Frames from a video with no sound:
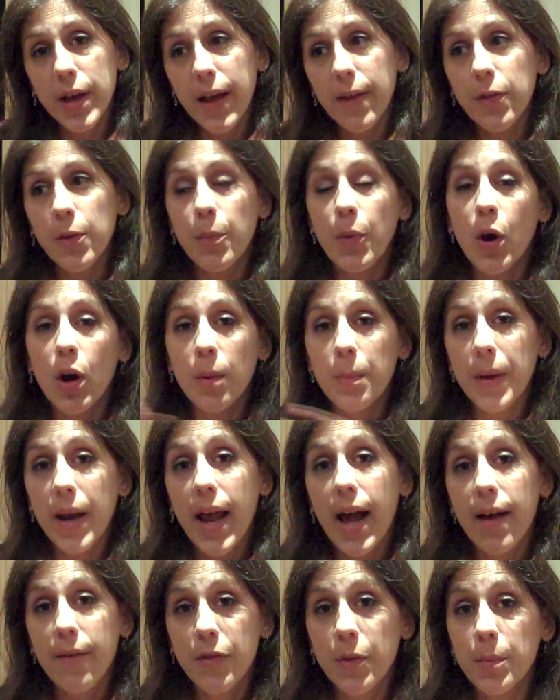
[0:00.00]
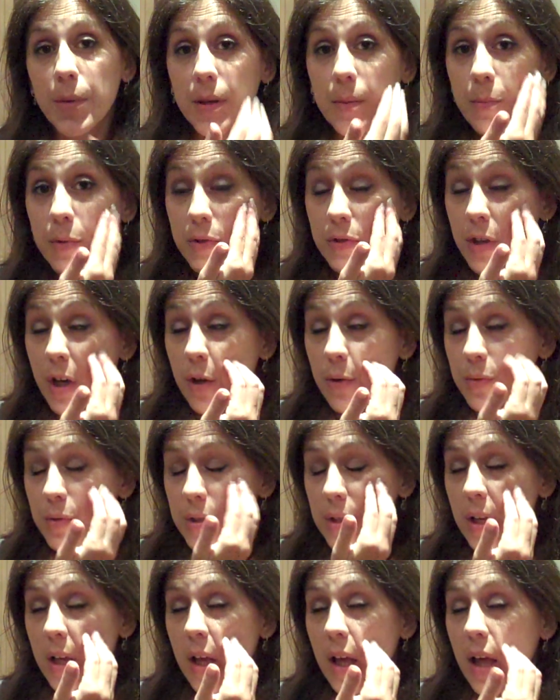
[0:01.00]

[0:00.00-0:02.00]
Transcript: get the PARP and half the people don't.